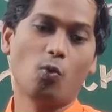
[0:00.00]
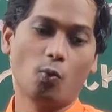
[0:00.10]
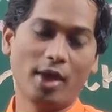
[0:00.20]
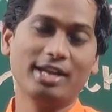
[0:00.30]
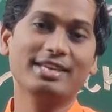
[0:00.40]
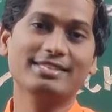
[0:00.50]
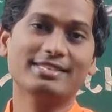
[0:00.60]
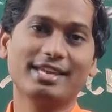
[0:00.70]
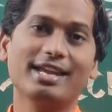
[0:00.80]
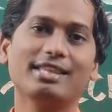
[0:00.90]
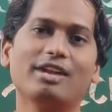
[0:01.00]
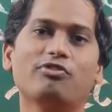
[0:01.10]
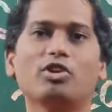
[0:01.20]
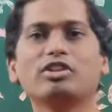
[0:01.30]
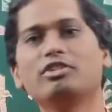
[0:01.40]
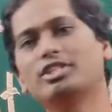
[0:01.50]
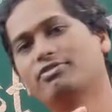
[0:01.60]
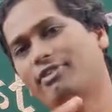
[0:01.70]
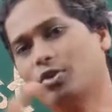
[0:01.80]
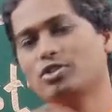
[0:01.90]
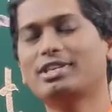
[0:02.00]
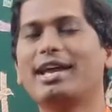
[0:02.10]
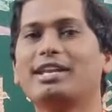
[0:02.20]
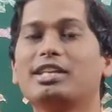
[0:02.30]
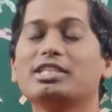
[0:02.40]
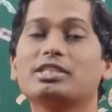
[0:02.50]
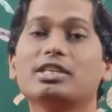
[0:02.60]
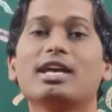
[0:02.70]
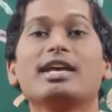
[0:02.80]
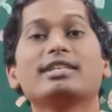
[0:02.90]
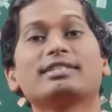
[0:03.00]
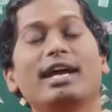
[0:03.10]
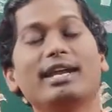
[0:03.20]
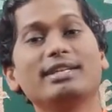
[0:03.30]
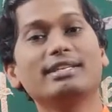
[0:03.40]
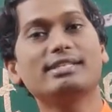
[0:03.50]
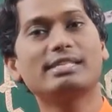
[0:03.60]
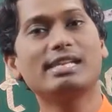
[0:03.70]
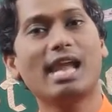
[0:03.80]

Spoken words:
When he said that for these fellow scientists